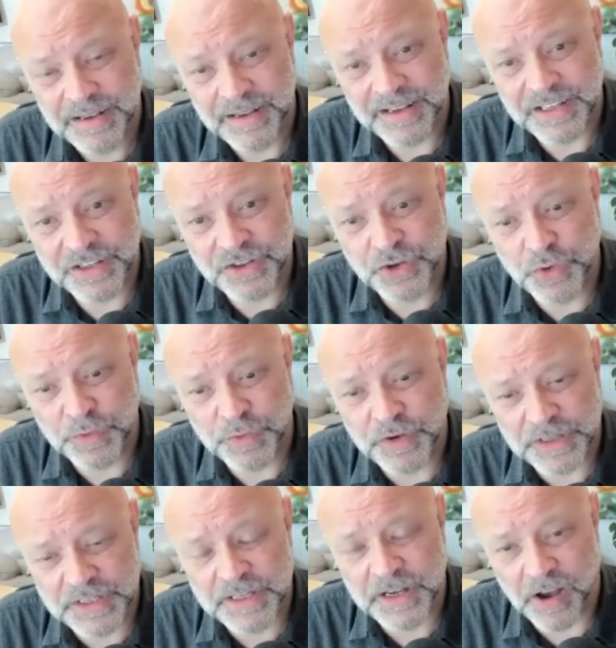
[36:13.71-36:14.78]
It's good for
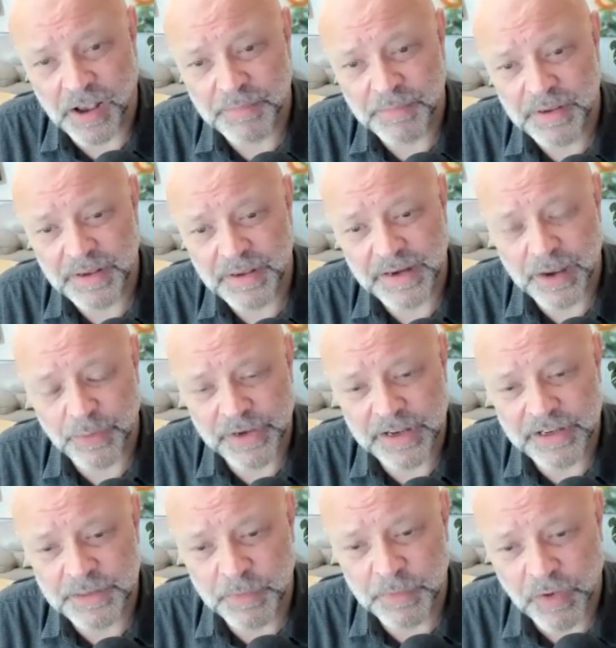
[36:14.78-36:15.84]
its time. And now we
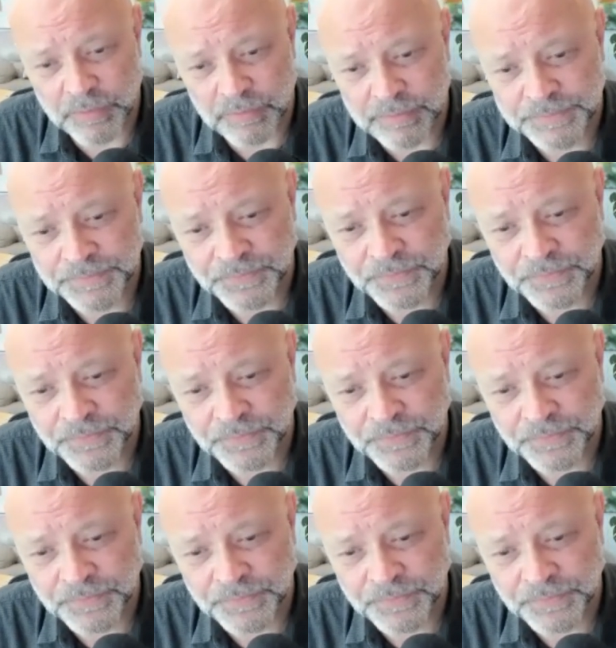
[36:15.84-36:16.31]
need to move on.